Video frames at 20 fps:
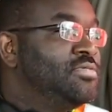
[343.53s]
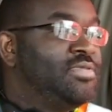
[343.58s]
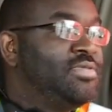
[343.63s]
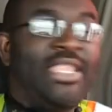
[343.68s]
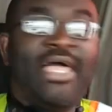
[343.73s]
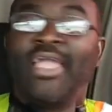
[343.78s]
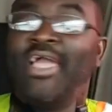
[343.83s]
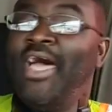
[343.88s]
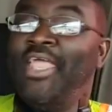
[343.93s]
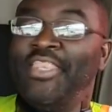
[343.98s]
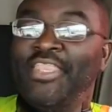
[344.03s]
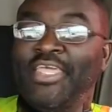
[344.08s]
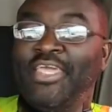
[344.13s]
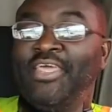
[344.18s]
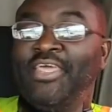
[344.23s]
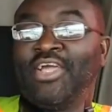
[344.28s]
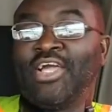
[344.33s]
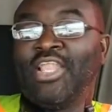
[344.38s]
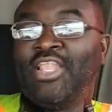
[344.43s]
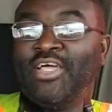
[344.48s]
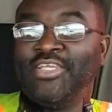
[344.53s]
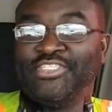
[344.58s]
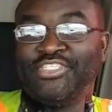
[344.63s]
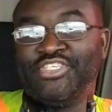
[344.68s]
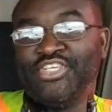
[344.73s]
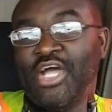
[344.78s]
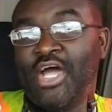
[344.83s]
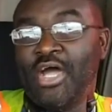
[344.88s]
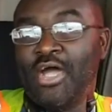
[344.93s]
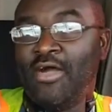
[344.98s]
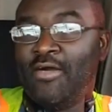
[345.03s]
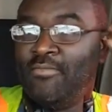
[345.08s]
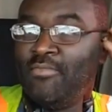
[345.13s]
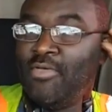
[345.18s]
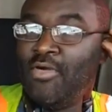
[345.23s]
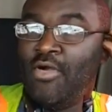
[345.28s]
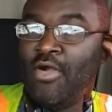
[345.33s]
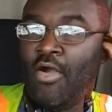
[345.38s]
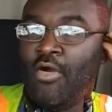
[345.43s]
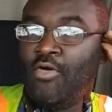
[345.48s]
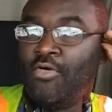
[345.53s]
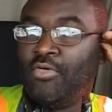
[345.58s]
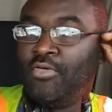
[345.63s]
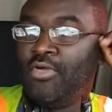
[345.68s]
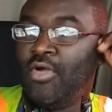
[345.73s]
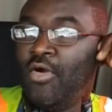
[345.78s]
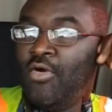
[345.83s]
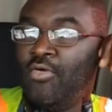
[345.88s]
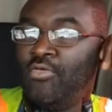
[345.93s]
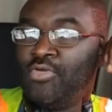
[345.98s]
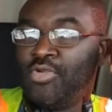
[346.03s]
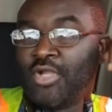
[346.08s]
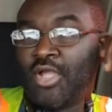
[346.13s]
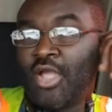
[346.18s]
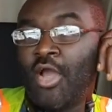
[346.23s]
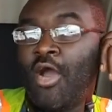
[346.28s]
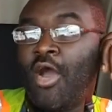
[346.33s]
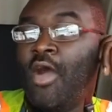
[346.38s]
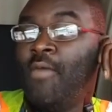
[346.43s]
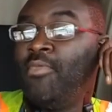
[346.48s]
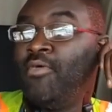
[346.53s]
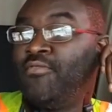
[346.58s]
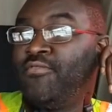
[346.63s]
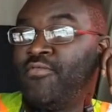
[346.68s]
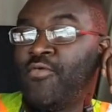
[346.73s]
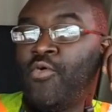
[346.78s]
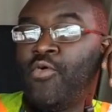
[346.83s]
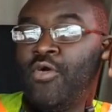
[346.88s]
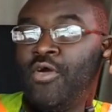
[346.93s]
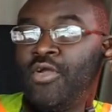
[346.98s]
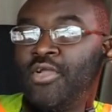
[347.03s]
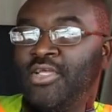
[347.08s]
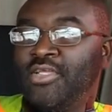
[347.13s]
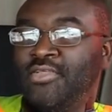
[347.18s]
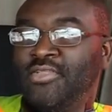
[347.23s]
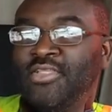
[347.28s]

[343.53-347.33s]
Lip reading: Like I did a clutch job on a car before.